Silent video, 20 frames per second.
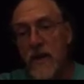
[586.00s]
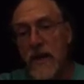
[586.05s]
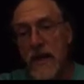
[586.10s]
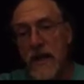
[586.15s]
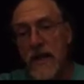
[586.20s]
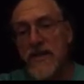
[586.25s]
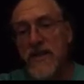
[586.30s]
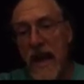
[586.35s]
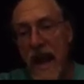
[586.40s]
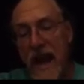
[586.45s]

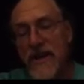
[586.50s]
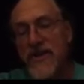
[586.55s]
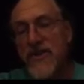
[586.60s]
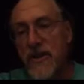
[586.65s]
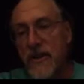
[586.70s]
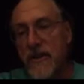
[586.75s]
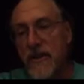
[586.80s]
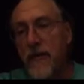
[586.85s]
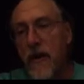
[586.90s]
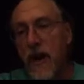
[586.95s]
It's
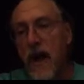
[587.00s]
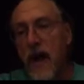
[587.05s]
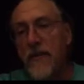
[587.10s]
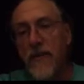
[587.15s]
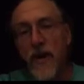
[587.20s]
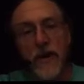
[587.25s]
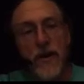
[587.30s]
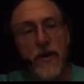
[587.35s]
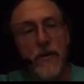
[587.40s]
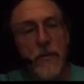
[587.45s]
actually
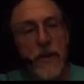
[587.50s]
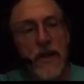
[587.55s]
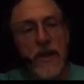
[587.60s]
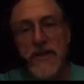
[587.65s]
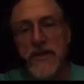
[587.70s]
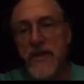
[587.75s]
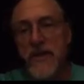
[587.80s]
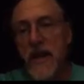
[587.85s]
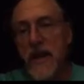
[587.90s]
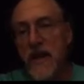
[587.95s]
500
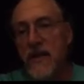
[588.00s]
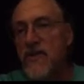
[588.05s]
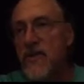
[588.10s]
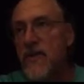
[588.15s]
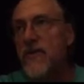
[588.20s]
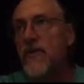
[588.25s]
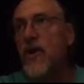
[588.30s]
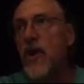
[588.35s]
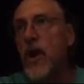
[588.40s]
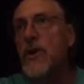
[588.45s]
milliseconds
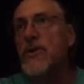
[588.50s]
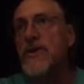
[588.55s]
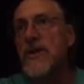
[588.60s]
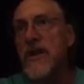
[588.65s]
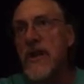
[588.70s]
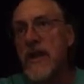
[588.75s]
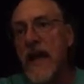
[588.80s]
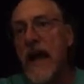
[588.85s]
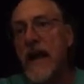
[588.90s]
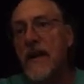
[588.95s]
or close
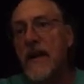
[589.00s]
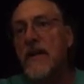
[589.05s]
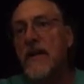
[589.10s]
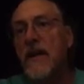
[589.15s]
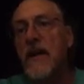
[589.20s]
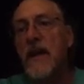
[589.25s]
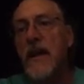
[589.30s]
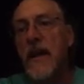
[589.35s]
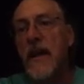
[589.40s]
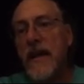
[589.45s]
to that,
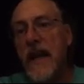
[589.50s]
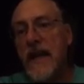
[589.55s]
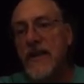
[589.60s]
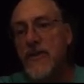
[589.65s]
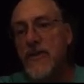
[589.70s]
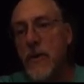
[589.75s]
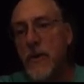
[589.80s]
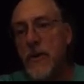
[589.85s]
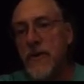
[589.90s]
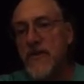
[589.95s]
and that's
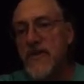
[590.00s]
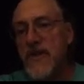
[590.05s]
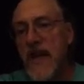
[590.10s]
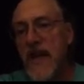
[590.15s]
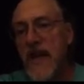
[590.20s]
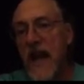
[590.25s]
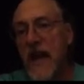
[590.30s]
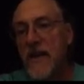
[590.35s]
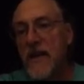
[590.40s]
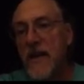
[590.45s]
what we've
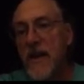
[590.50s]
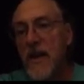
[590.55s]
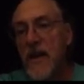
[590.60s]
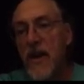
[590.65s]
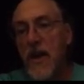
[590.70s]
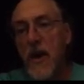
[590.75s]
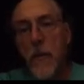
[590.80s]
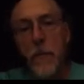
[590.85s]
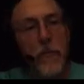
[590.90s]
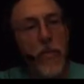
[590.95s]
set.
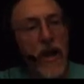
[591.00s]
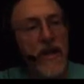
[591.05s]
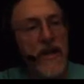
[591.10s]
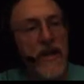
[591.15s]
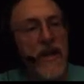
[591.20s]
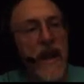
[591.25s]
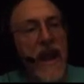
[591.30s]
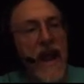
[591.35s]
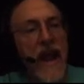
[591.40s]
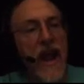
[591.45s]
But
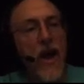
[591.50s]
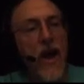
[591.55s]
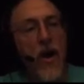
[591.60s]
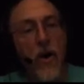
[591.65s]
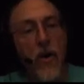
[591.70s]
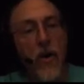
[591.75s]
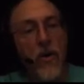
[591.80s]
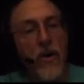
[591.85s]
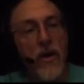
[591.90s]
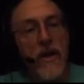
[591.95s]

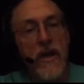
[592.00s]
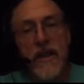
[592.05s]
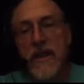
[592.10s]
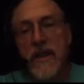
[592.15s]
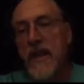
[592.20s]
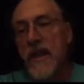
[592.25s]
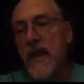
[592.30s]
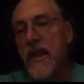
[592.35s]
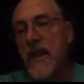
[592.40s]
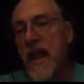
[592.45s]
now
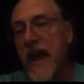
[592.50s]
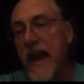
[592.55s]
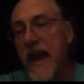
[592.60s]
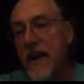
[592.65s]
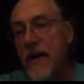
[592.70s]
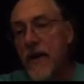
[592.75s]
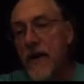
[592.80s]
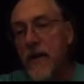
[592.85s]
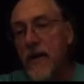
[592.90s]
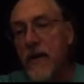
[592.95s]
the
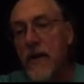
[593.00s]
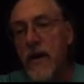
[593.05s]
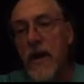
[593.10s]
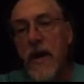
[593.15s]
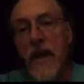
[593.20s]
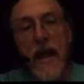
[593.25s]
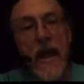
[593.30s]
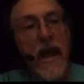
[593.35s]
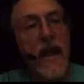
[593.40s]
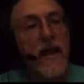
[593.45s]
header
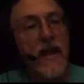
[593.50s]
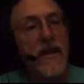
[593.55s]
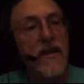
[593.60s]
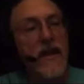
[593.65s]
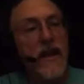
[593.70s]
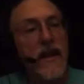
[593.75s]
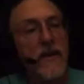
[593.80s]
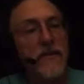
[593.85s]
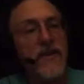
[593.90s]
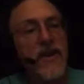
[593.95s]
And
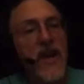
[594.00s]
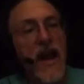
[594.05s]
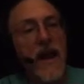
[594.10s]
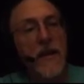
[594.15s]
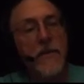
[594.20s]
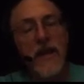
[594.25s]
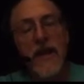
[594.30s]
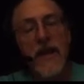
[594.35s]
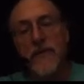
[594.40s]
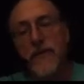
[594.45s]
the
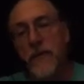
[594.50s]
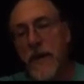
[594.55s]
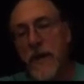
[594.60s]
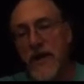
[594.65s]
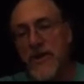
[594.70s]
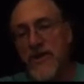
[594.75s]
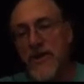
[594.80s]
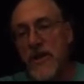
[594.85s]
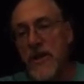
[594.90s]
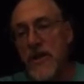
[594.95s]
timing
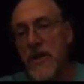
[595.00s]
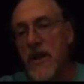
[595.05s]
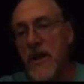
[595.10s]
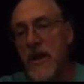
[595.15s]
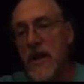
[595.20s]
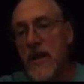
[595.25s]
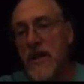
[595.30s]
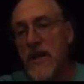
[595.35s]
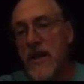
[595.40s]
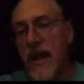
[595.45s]
information
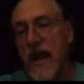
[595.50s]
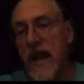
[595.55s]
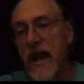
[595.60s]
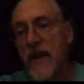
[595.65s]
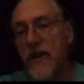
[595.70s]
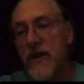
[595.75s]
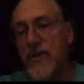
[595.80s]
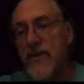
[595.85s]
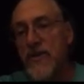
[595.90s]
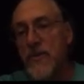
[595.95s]
in the
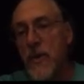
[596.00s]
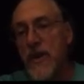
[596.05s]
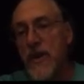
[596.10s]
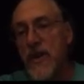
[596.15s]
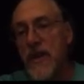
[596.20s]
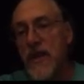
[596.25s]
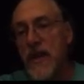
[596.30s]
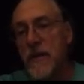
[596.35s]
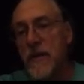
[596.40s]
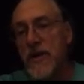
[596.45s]
headers with
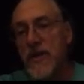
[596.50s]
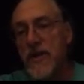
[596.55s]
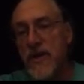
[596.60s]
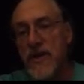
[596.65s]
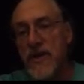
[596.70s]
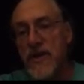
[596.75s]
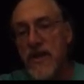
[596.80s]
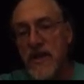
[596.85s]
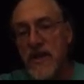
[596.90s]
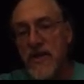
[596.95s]
the
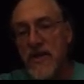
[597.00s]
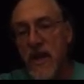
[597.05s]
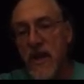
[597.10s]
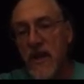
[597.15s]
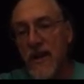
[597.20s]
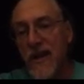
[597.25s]
images is going to